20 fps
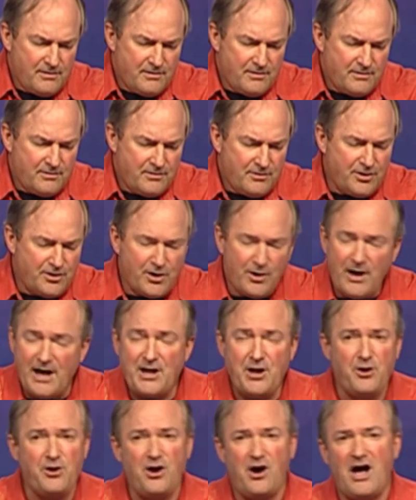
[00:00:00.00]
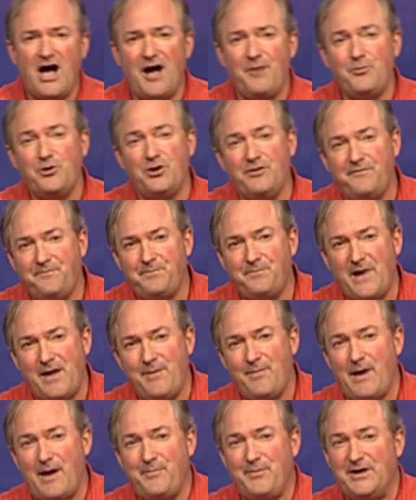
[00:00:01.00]
You know, I don't know how I'm going to pay
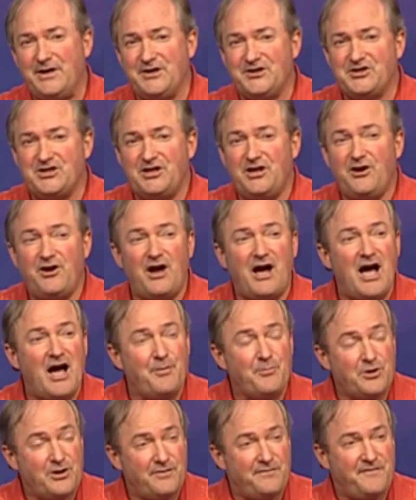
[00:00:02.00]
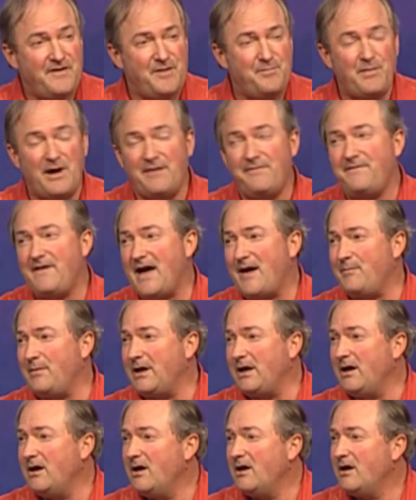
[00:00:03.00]
my bills. I don't know how I'm going to feed my family.
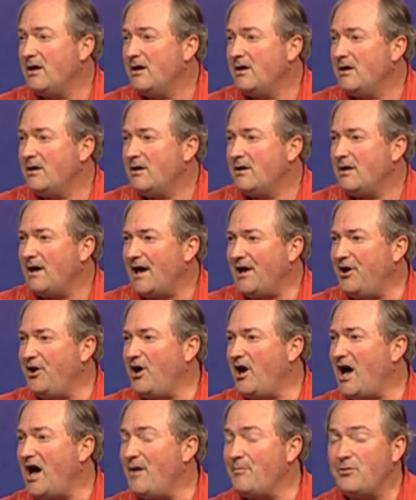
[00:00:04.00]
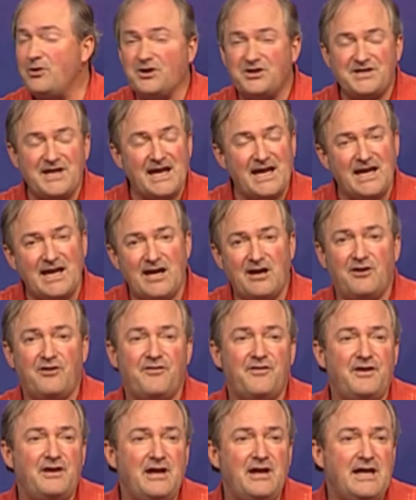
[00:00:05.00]
I don't know how I'm going to take care of
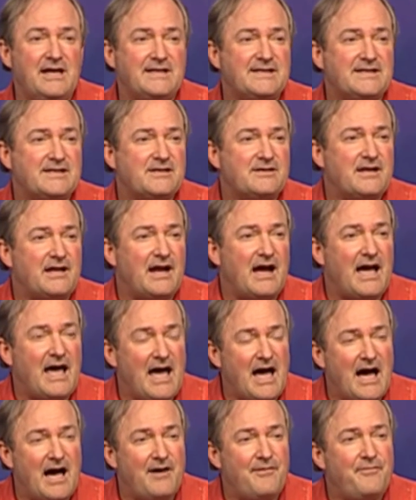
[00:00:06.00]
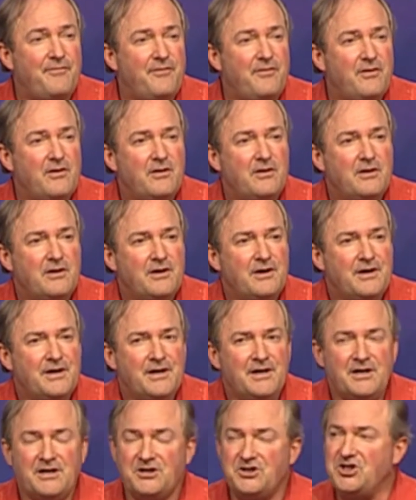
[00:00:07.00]
the needs that I have.
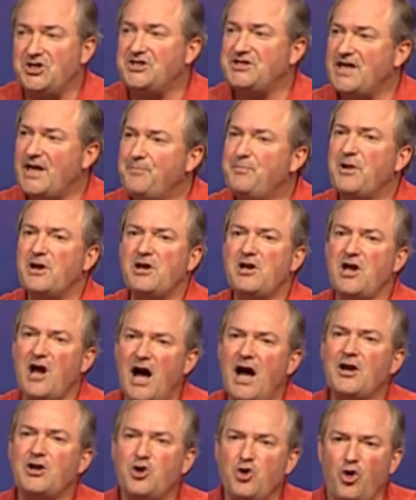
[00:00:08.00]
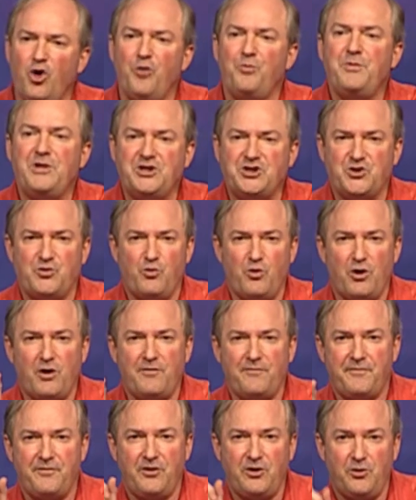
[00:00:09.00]
She said, But God called me to work
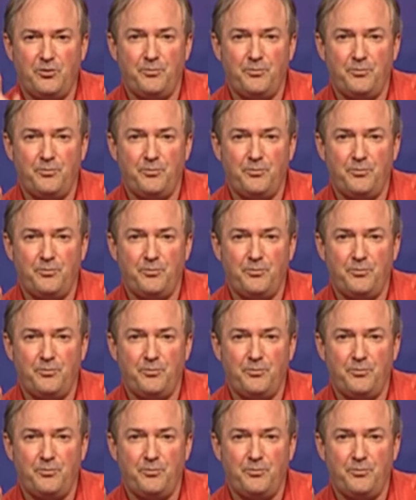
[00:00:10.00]
for you.